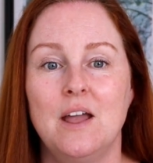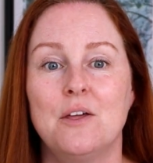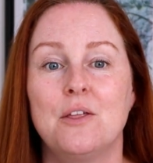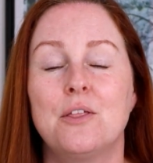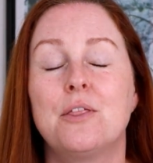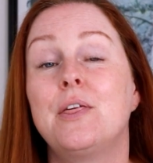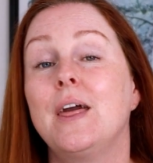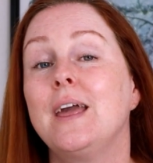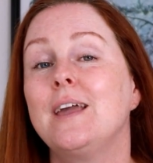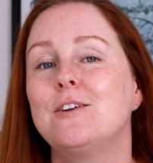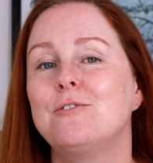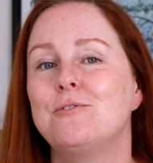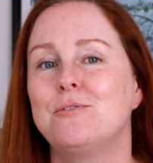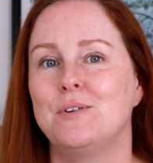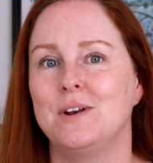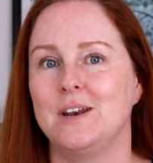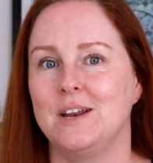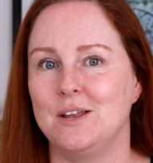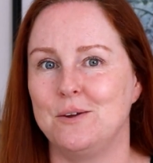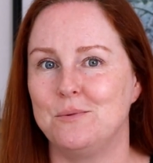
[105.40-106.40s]

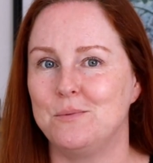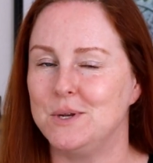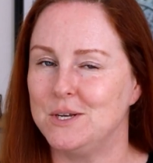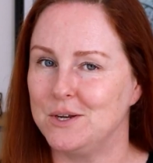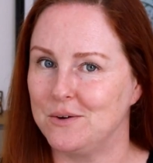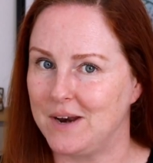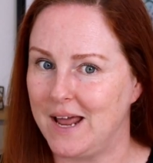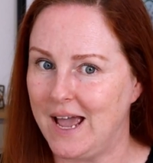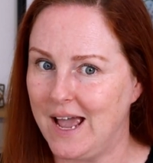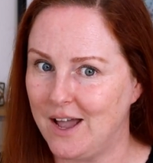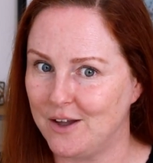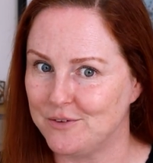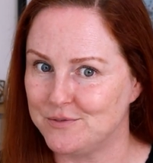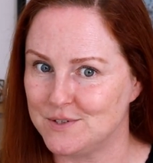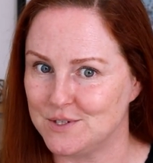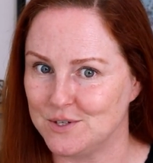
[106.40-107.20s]
Thankfully, we don't have